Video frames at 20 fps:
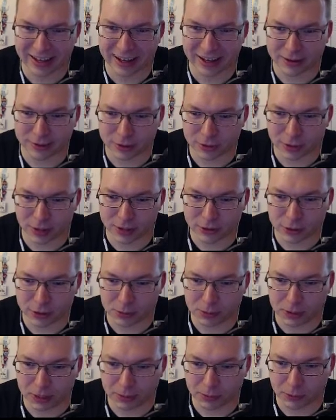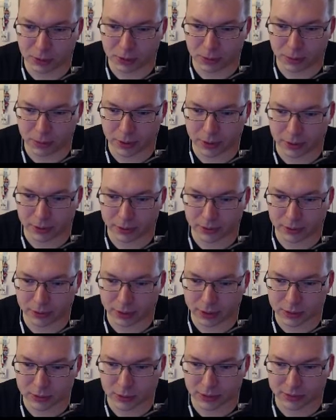So we actually speed up quite a bit,
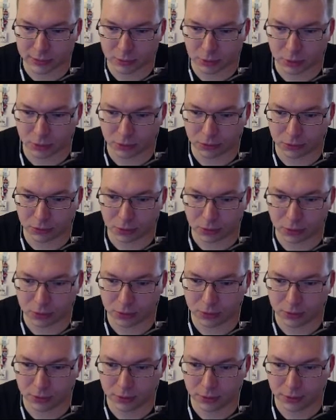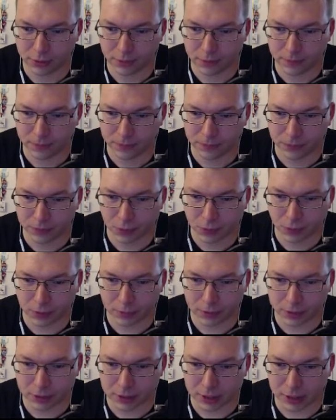because we have to burn through quite a
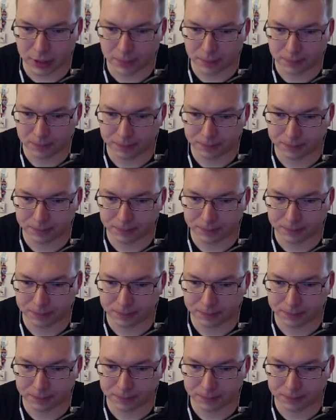bit of time.